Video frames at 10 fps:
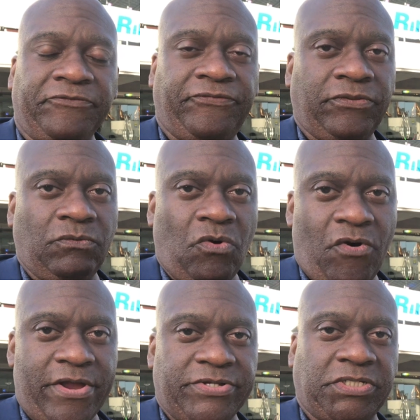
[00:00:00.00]
for the
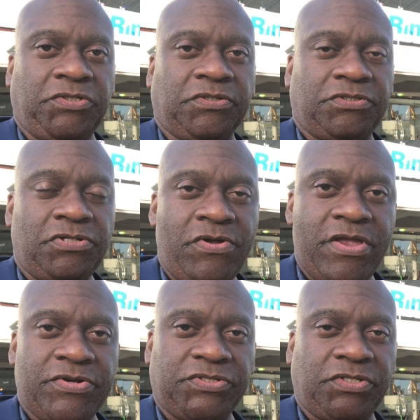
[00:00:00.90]
Warriors. It took two
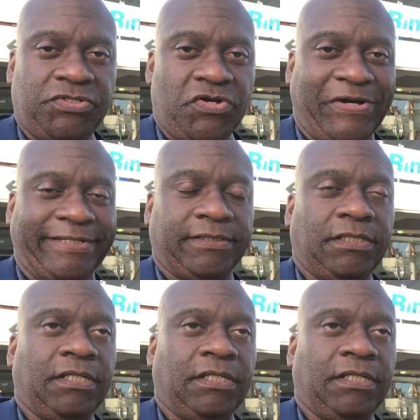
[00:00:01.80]
years to do it,